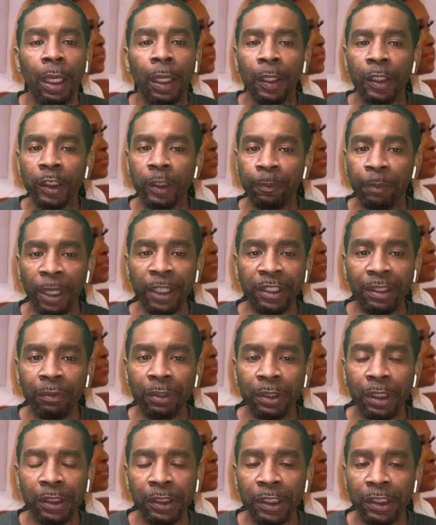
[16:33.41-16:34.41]
Especially
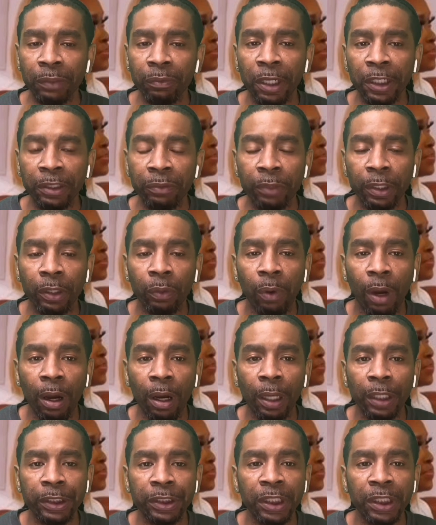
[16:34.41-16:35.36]
with the situation with Quad.